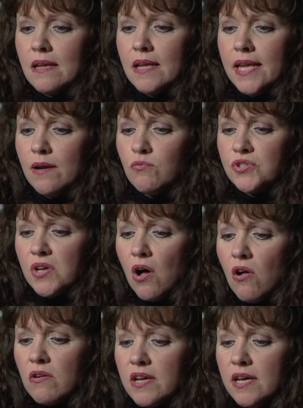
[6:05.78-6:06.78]
it was
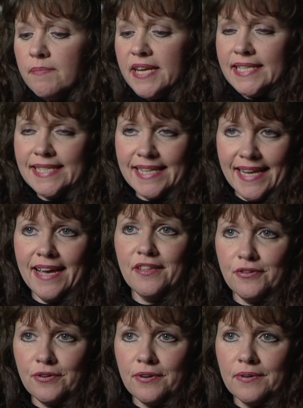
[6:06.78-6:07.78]
all coming
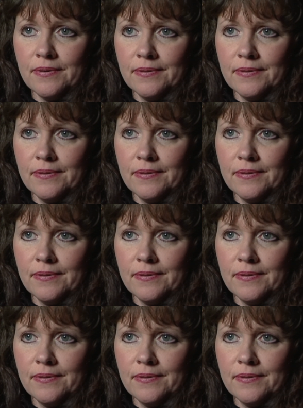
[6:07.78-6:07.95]
together,